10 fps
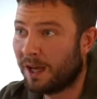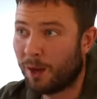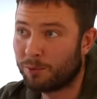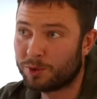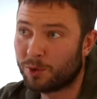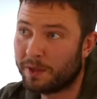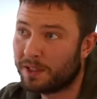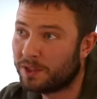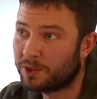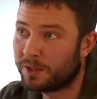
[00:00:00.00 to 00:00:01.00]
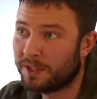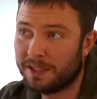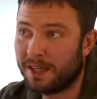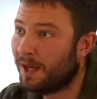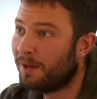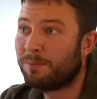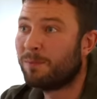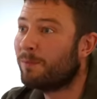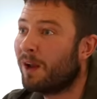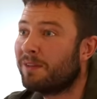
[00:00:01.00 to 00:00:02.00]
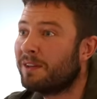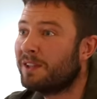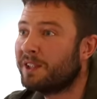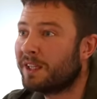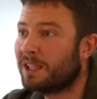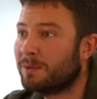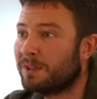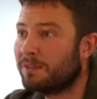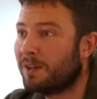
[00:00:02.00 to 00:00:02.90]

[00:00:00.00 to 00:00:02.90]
I'm sure we'd enjoy lovely fishing as we do